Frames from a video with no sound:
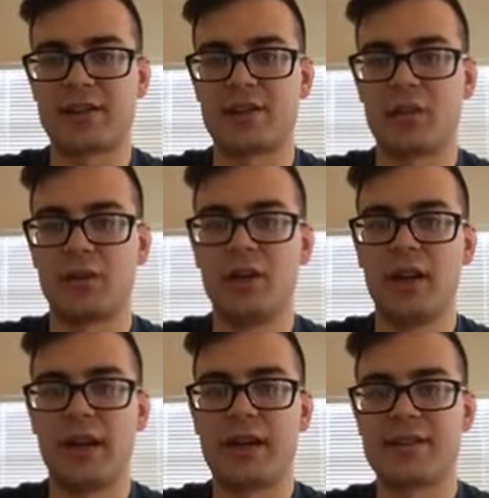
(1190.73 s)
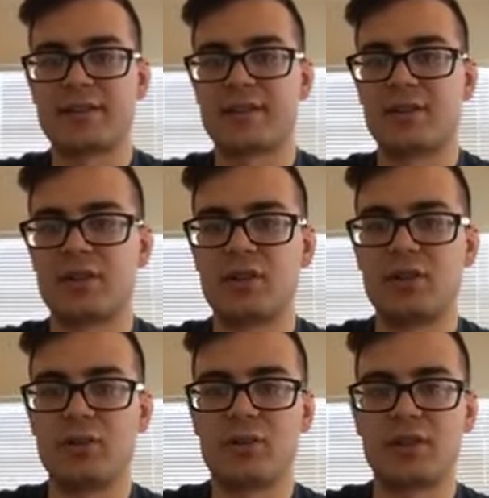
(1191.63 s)
So as the
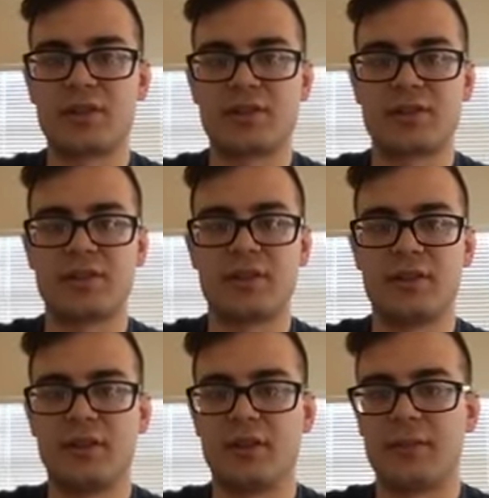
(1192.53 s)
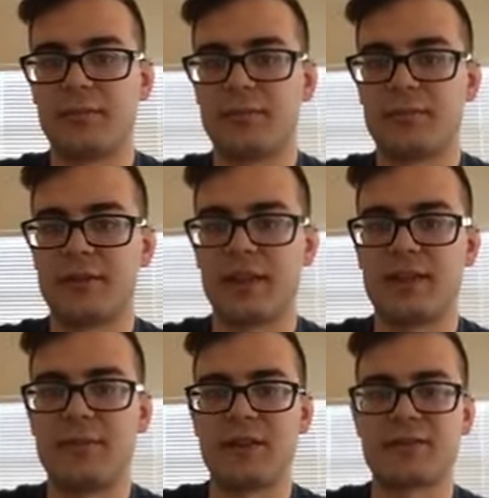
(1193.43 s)
tours
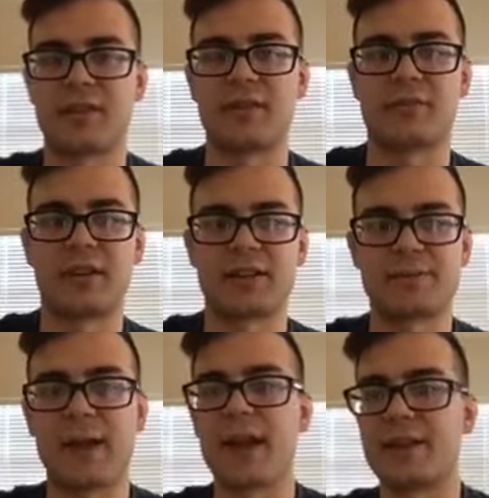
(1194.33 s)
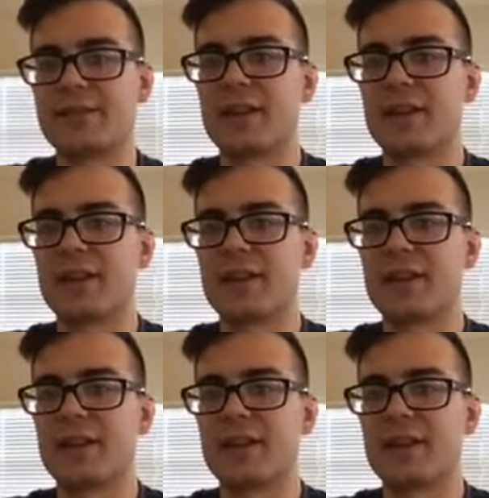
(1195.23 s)
database kind of expands,